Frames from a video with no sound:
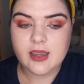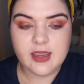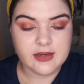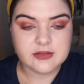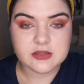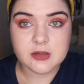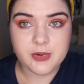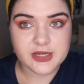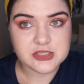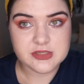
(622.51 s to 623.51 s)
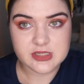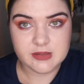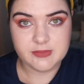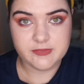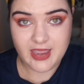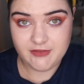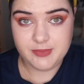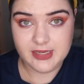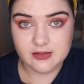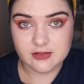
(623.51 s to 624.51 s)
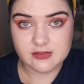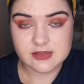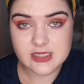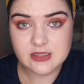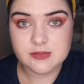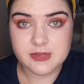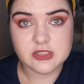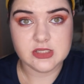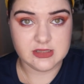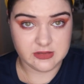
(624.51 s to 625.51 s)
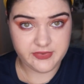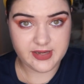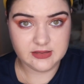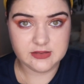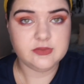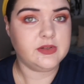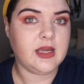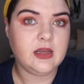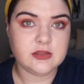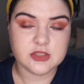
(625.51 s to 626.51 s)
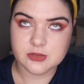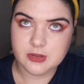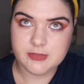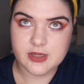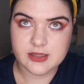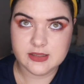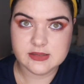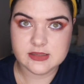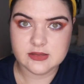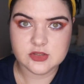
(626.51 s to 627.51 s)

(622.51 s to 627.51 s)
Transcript: and compressions can have been seen to be just as effective. A lot of shopping malls